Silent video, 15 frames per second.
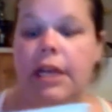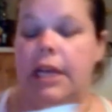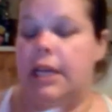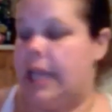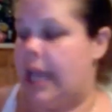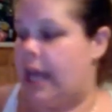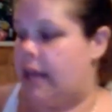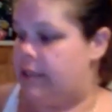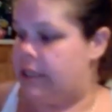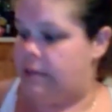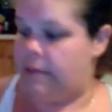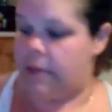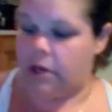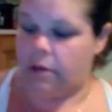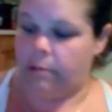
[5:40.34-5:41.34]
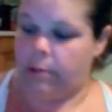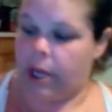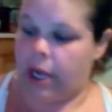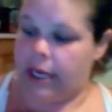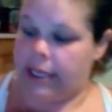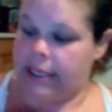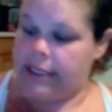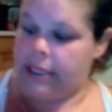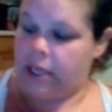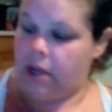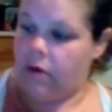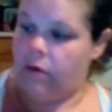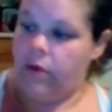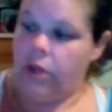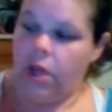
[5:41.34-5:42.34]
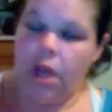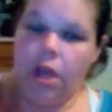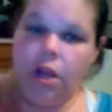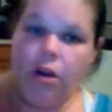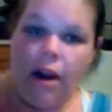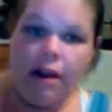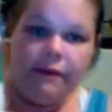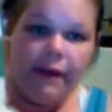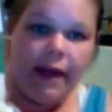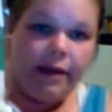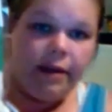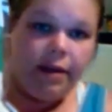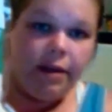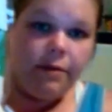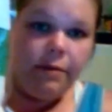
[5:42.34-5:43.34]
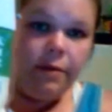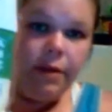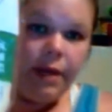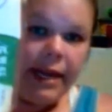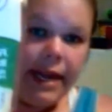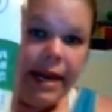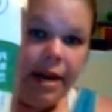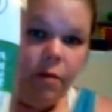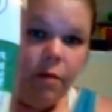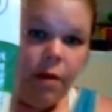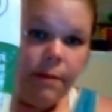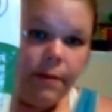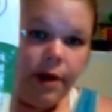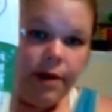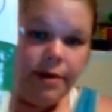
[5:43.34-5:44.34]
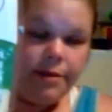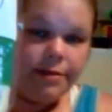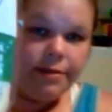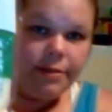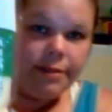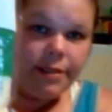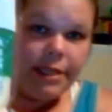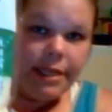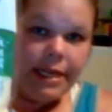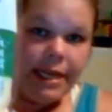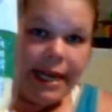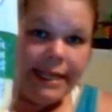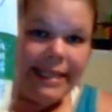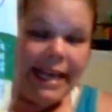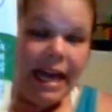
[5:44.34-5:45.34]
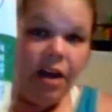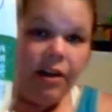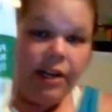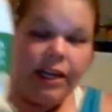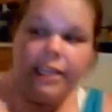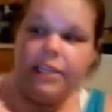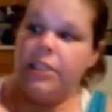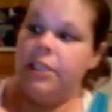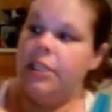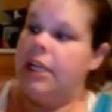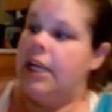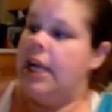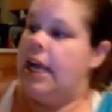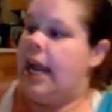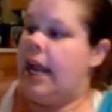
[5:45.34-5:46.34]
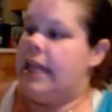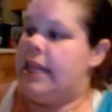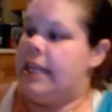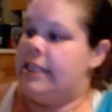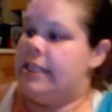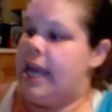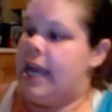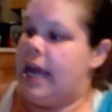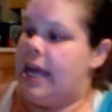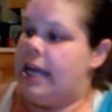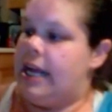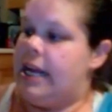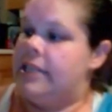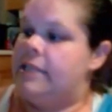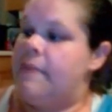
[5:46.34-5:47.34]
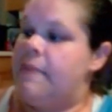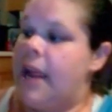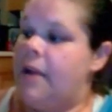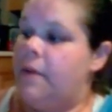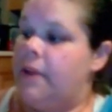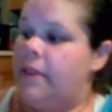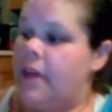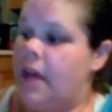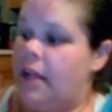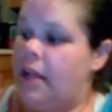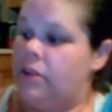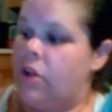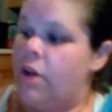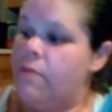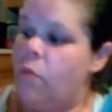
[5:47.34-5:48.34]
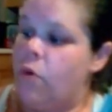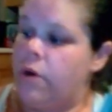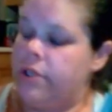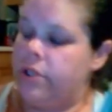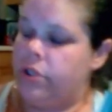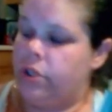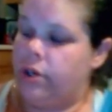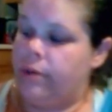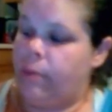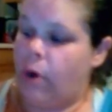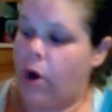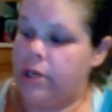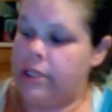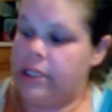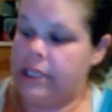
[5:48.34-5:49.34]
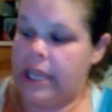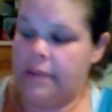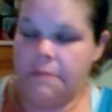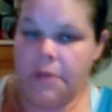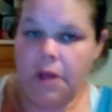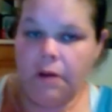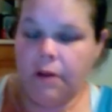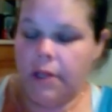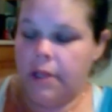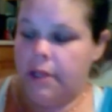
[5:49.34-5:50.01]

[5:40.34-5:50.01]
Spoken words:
calcium in your body. So great value, again, at Walmart. Italian. And it's made with low moisture part skim milk,